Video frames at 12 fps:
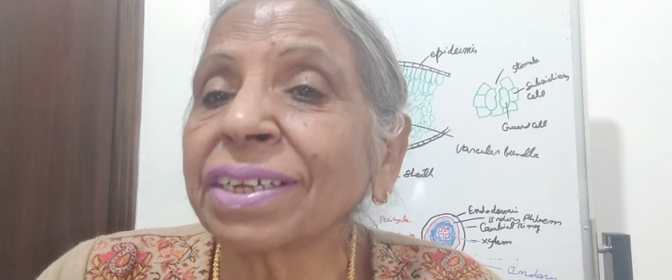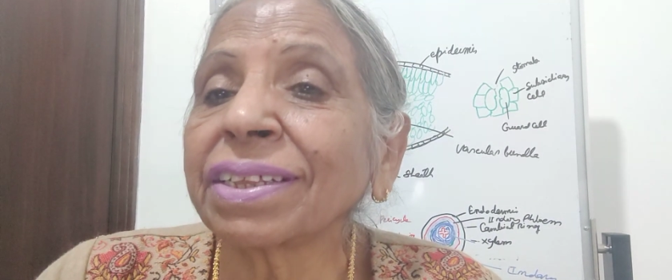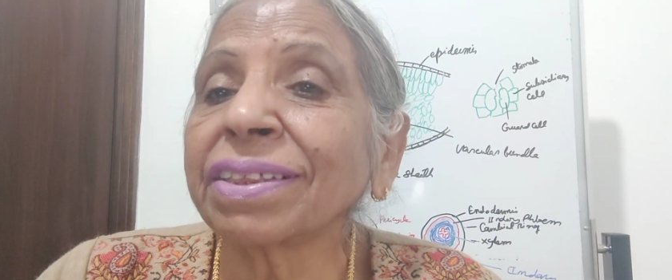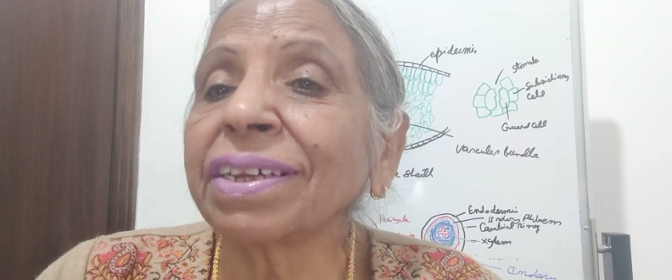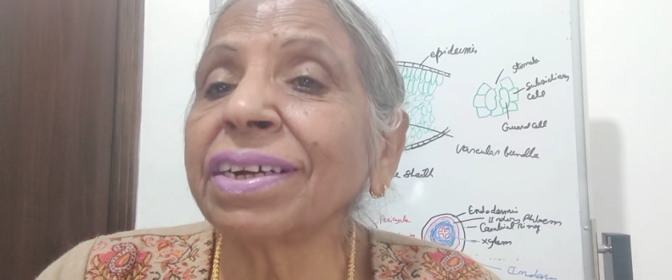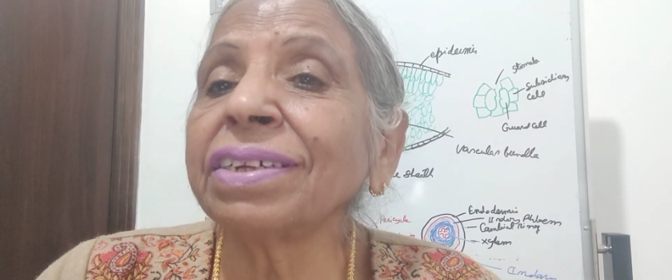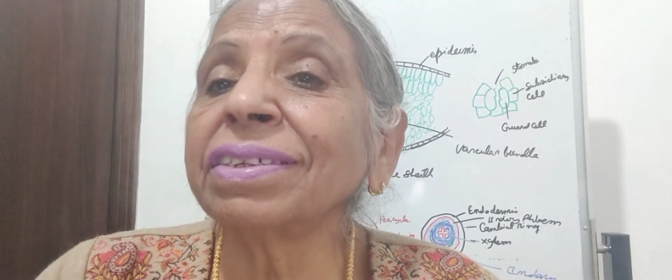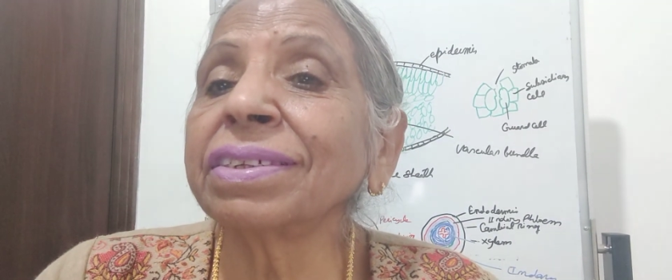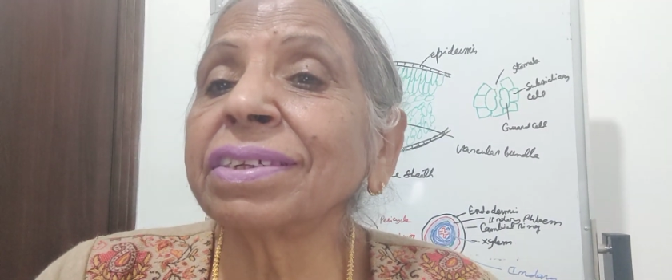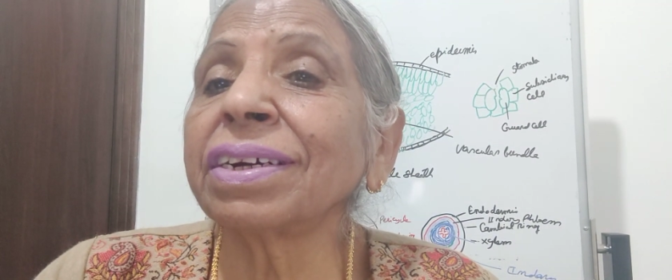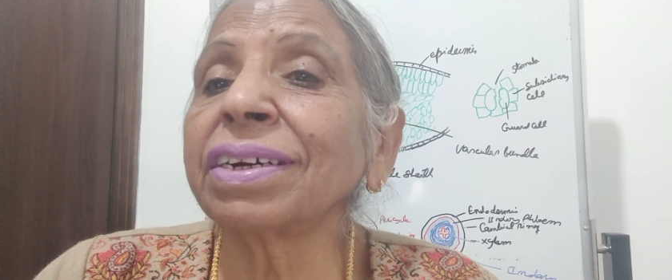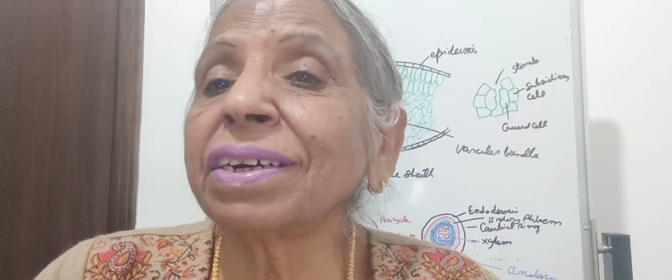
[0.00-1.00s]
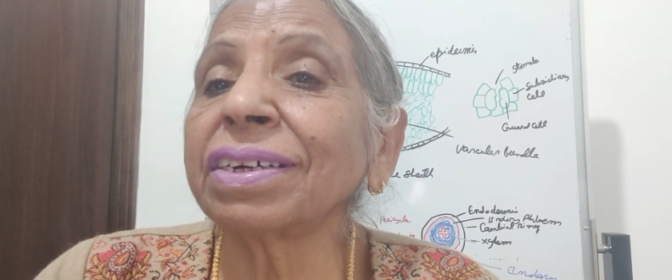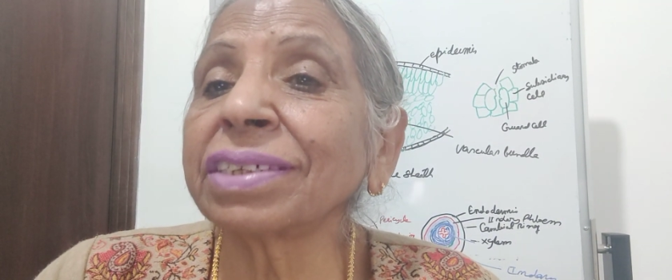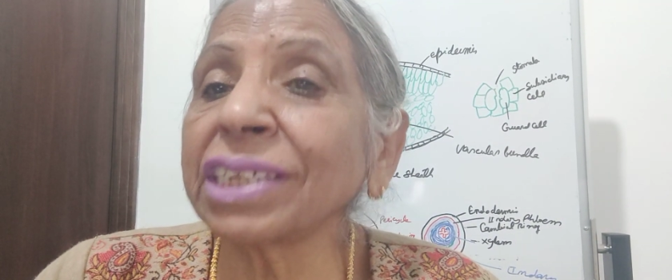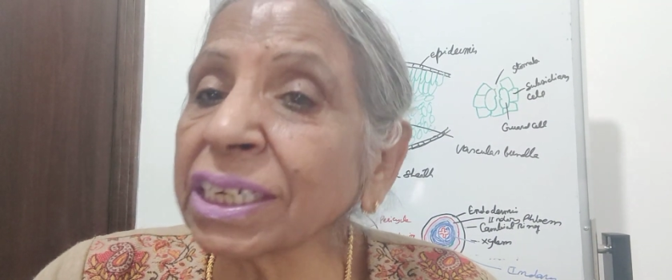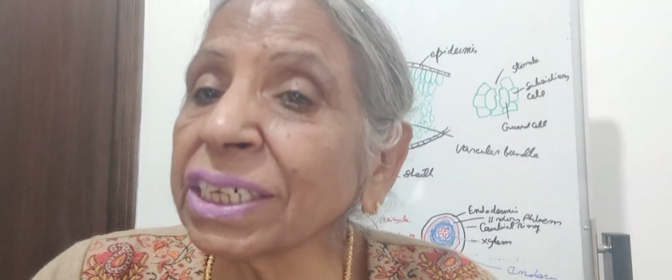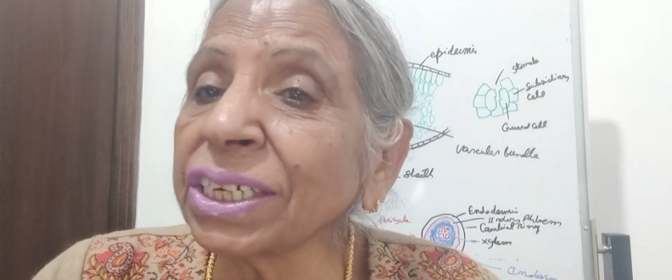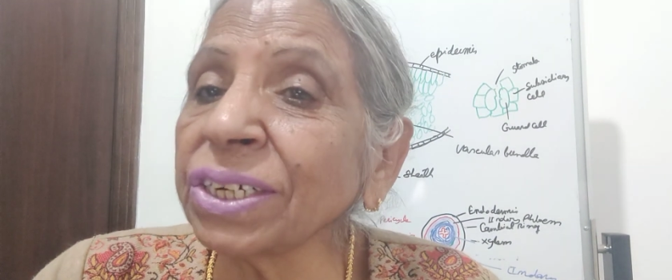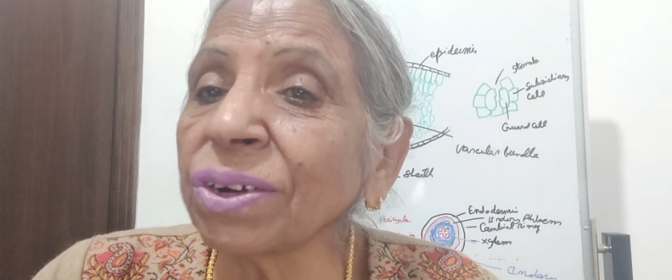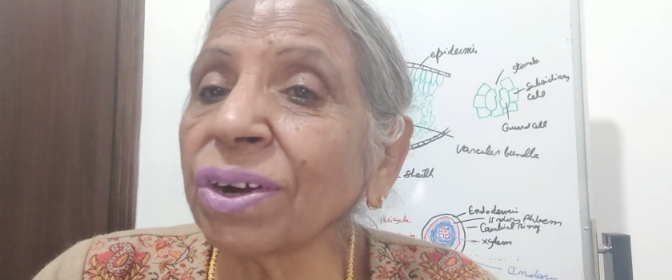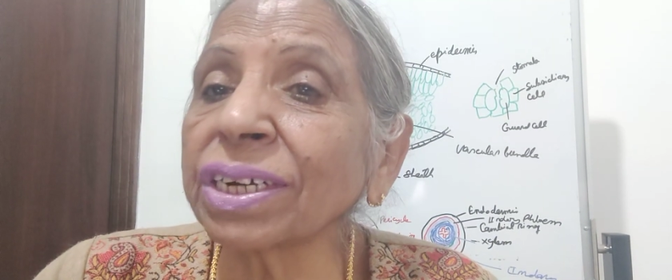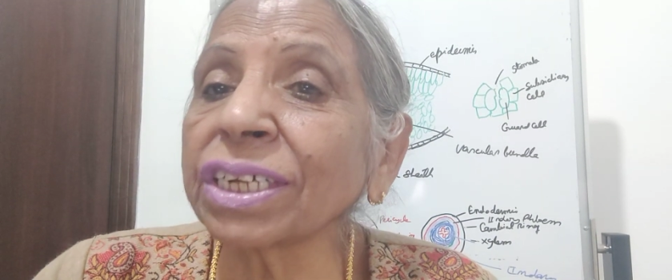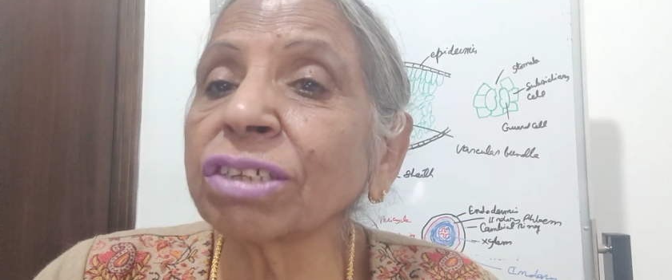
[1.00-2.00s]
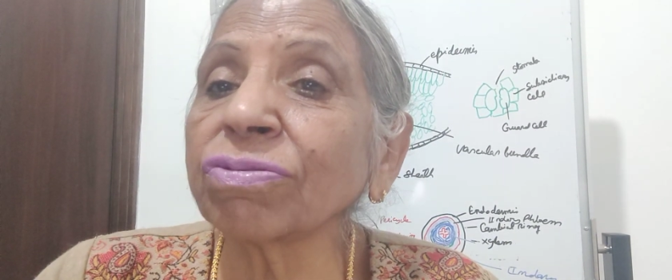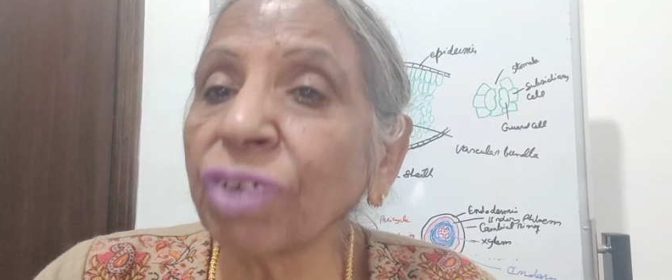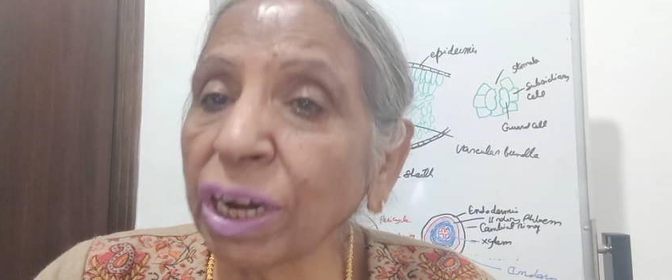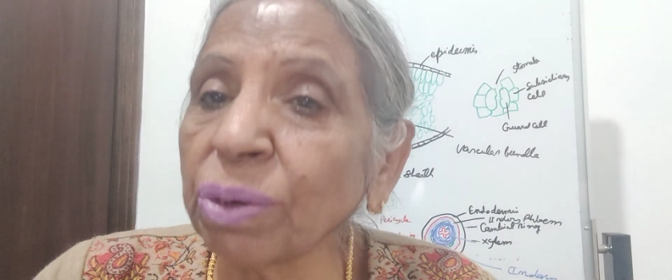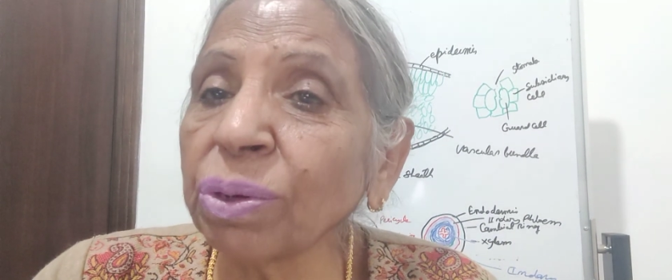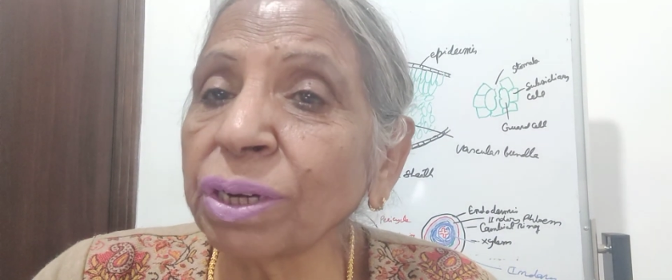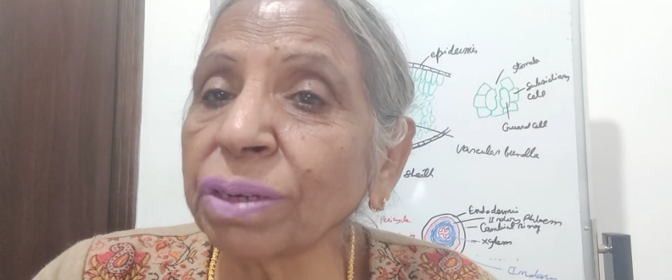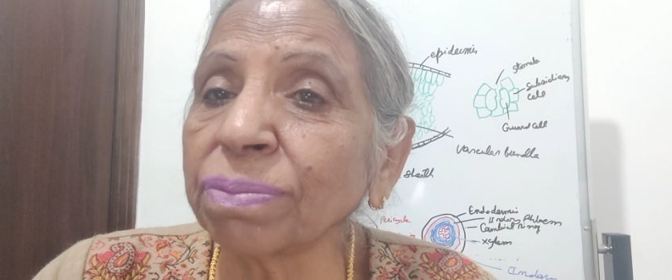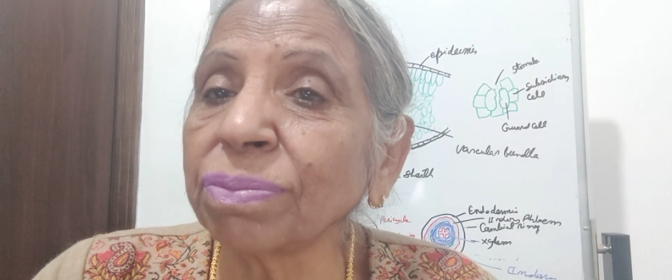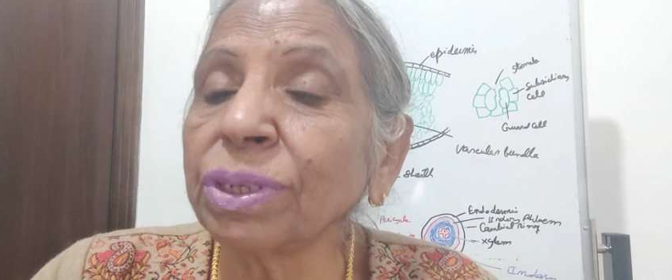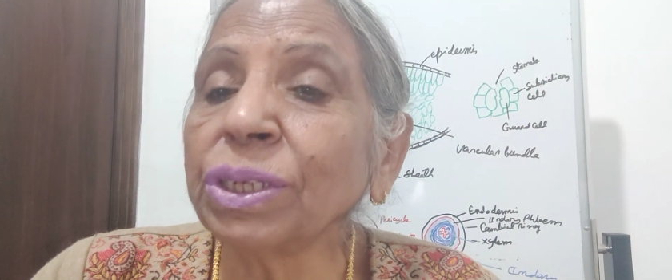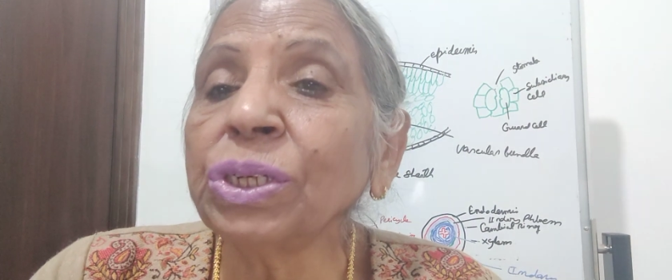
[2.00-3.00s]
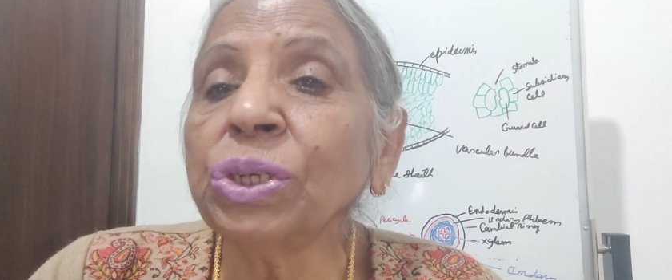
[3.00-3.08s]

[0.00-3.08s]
then the secondary cortex, phalloderm.